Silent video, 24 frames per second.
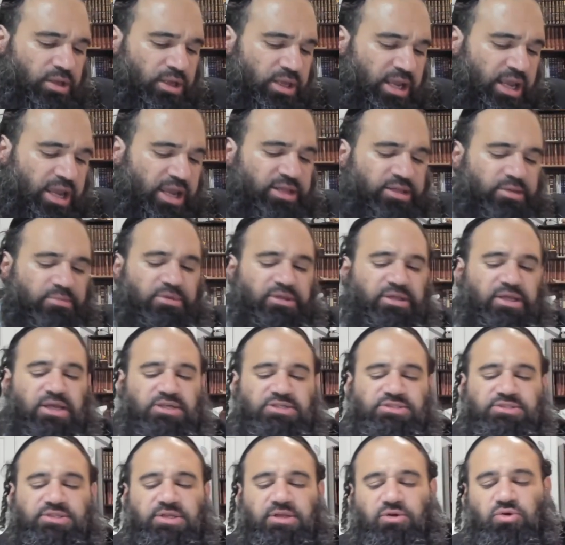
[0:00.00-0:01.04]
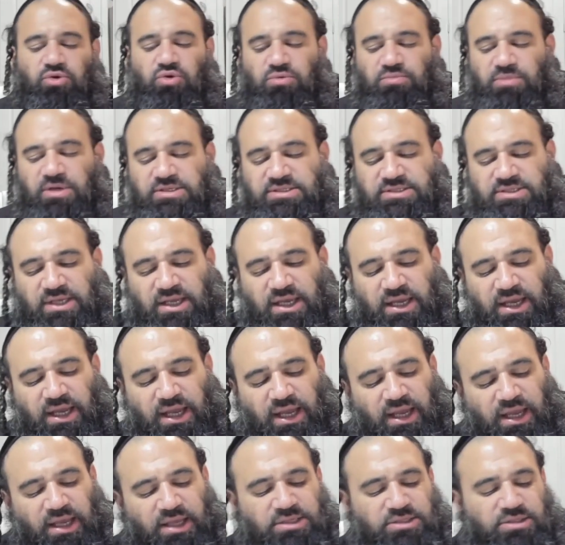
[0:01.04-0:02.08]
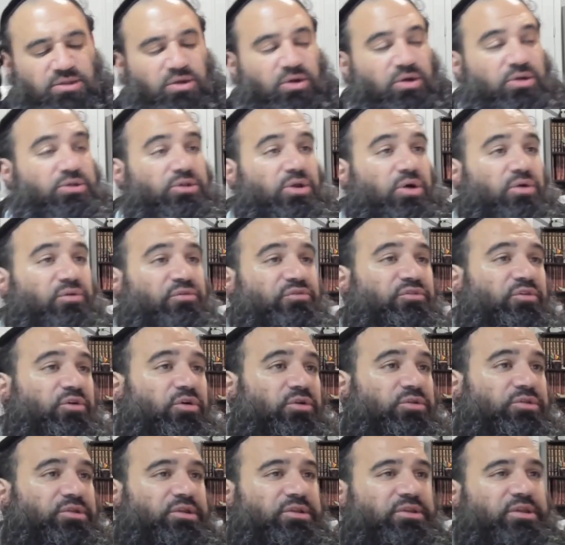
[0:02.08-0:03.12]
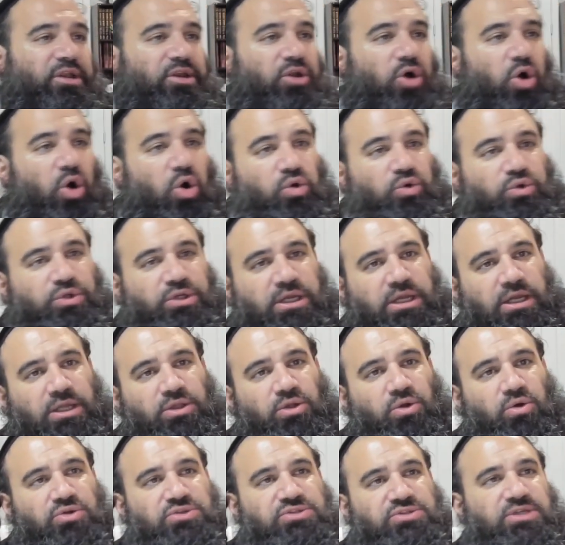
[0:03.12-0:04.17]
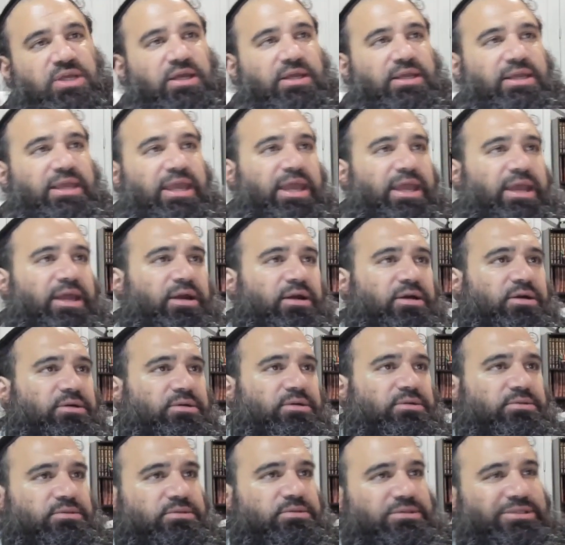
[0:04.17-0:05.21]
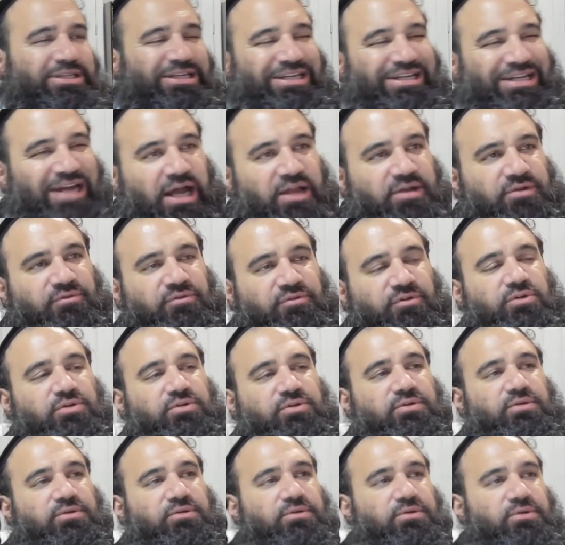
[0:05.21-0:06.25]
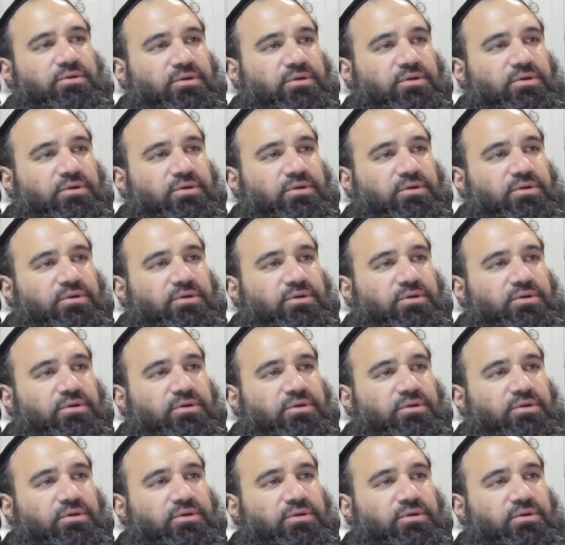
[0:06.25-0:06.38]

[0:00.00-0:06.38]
Here the Midrash Tanchuma says, look no further than Onkelos Agel, the convert.